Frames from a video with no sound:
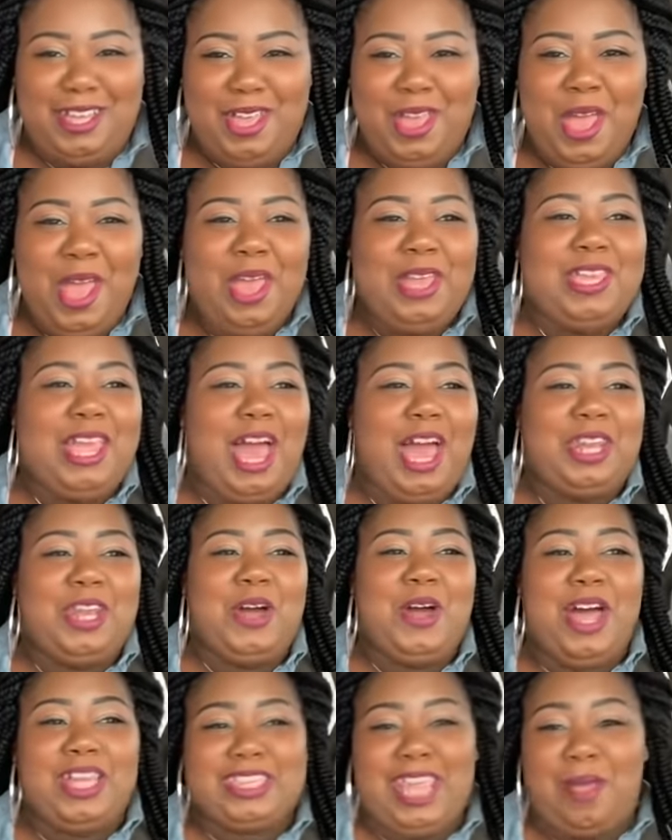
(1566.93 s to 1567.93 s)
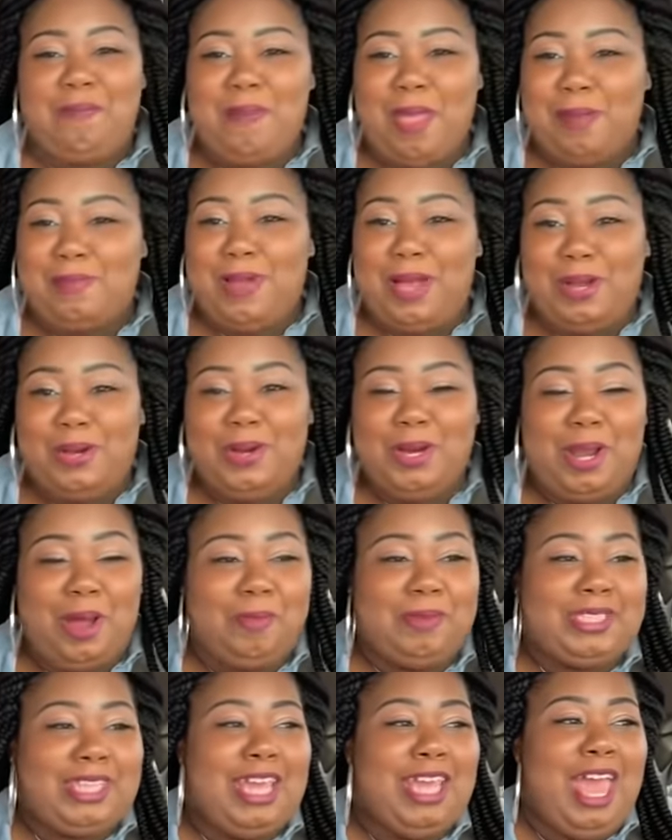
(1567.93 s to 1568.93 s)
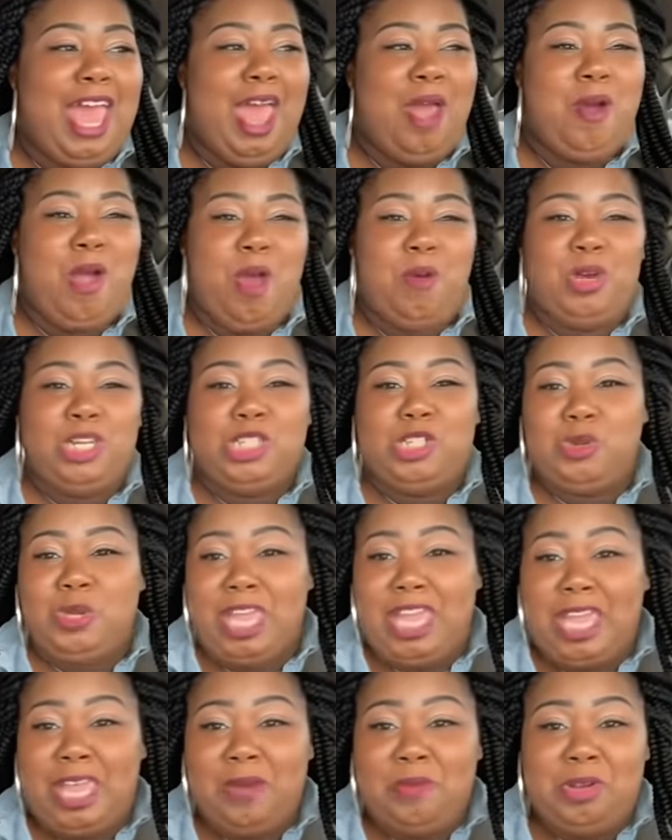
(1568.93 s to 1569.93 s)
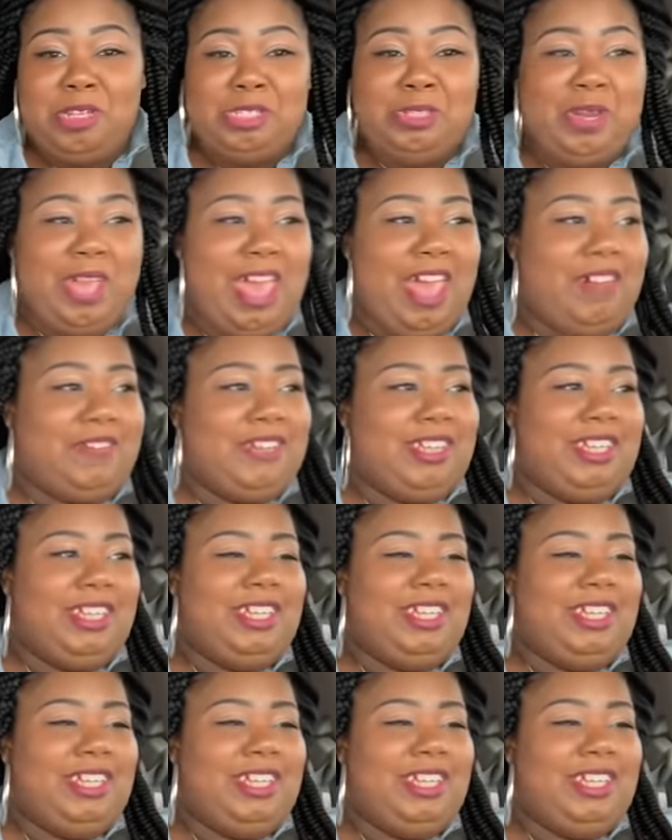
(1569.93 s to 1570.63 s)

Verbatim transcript: Oh, thought yeah, I know. If I make my order, I would say, hey, hey, what you getting? What I, you having?